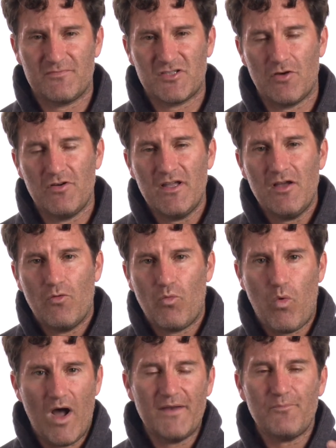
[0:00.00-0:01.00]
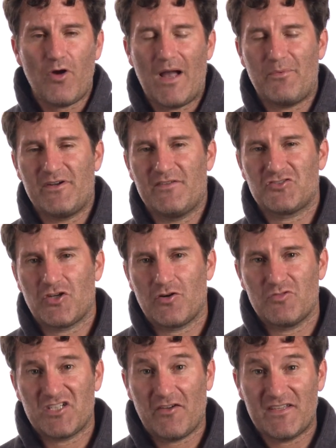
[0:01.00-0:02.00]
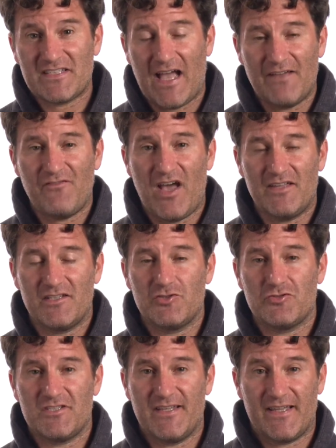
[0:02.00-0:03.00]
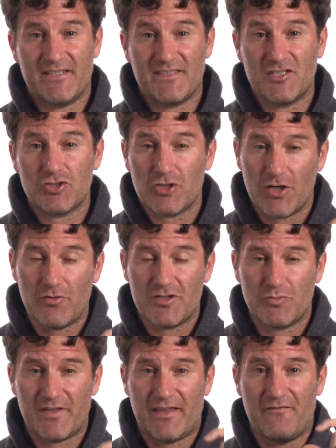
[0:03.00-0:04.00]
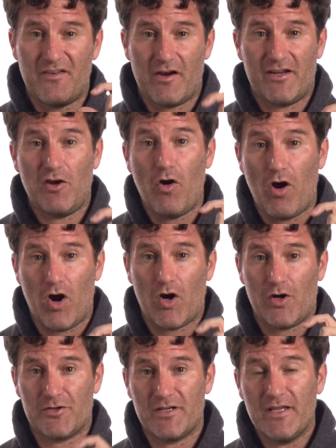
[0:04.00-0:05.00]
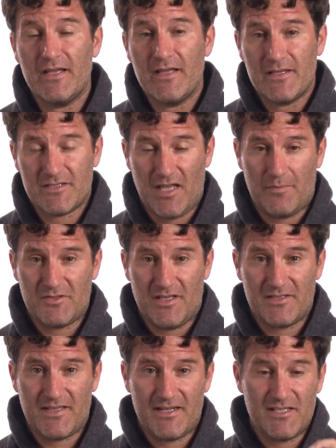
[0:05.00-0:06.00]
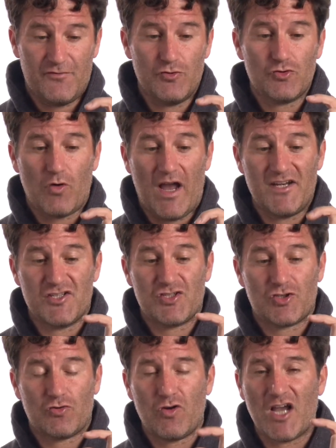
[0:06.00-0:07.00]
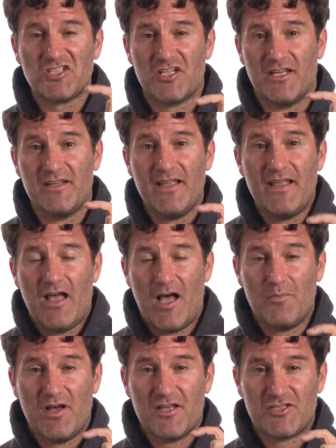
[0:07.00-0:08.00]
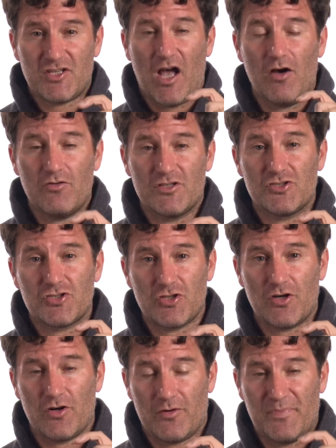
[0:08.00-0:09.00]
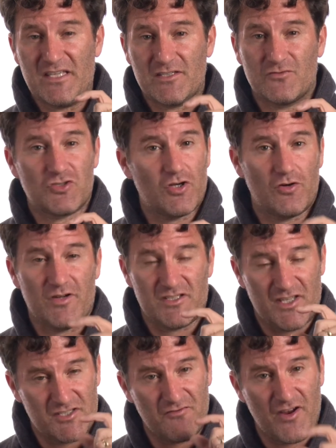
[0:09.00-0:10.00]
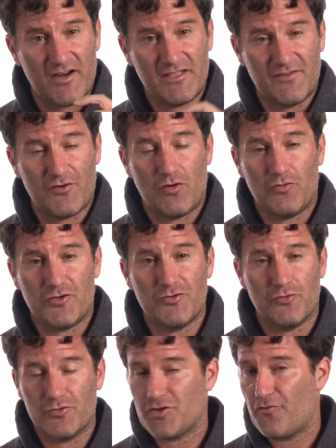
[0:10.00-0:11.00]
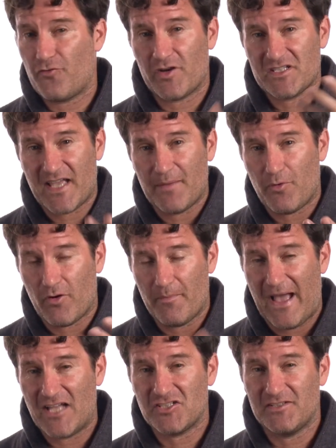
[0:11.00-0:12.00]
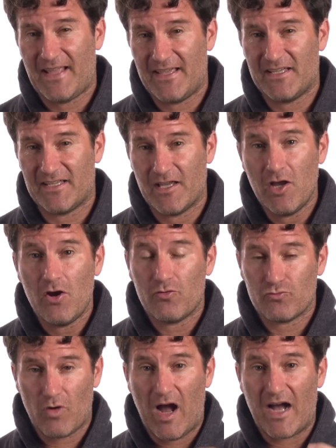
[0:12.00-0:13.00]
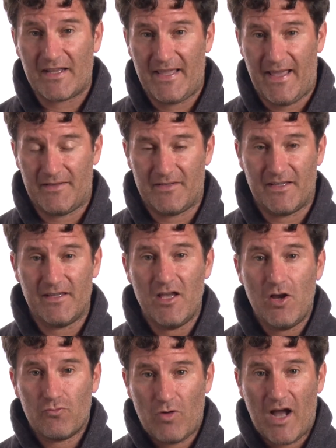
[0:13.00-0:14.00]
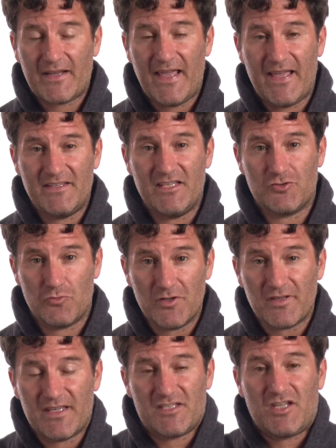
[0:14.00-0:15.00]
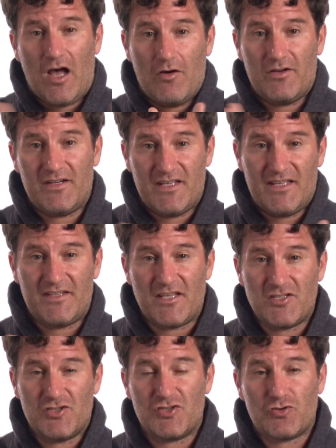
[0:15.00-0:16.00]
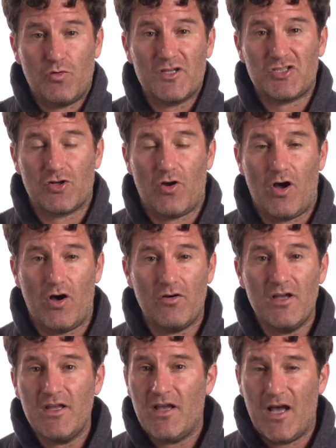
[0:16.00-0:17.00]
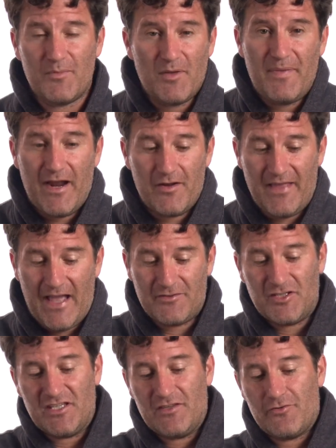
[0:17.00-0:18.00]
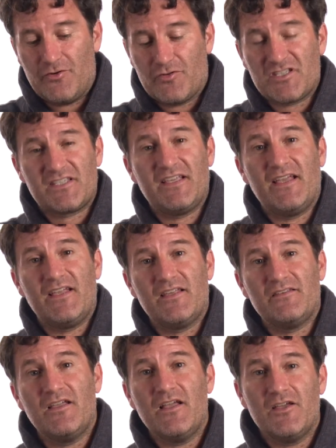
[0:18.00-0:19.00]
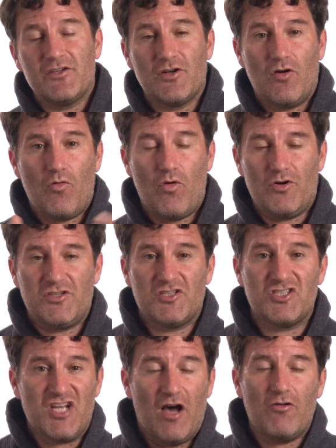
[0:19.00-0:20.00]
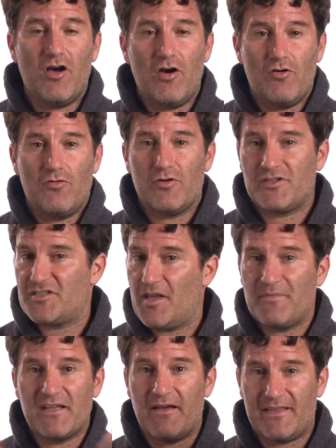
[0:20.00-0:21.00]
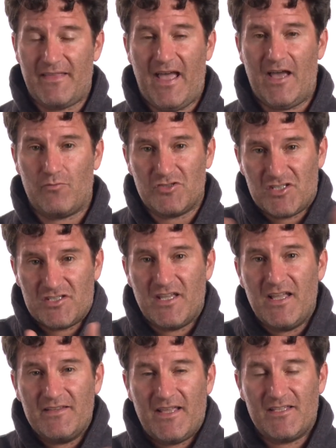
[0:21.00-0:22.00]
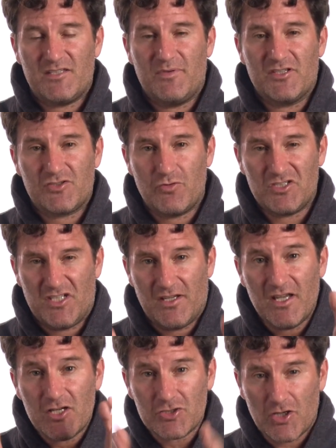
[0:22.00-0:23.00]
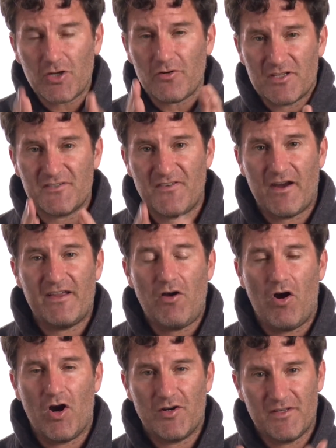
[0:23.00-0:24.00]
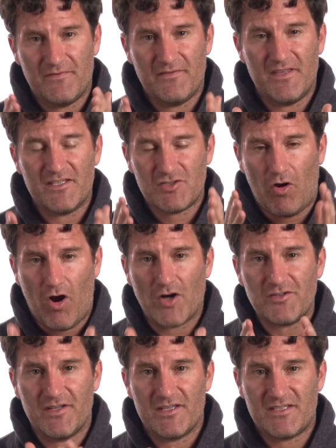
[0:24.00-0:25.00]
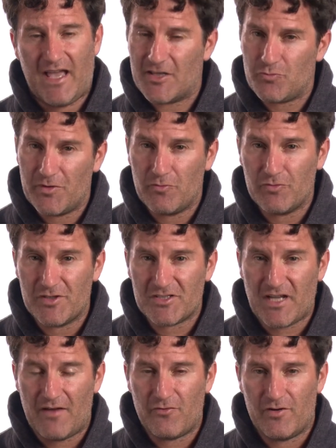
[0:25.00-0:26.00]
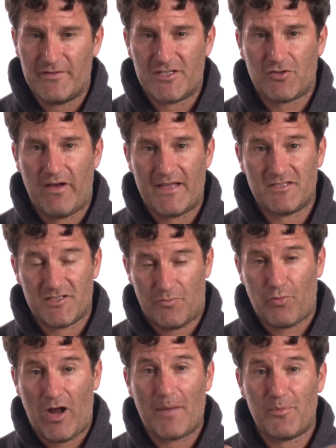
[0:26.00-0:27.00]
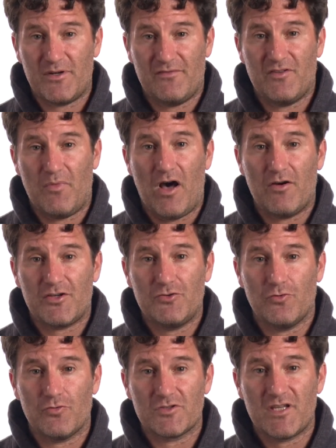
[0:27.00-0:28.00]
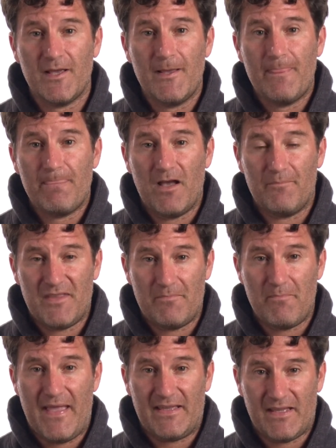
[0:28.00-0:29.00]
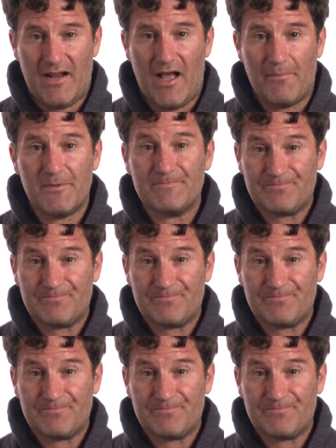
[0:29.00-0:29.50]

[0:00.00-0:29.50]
So one property of sugar, which at least I find interesting, is that sugar is really a very hard substance. That is, if you try to crush it, a solid sugar, a piece of sugar, it's very difficult to do. So for example, imagine taking rock candy. Rock candy is really a solid. It doesn't squish at all. Compare that to either your skin, or to Jell-O or to something like that, which tends to be squishy. Sugar is very hard, and this hardness, as we will discover in this class, is a property of the molecules that make it up.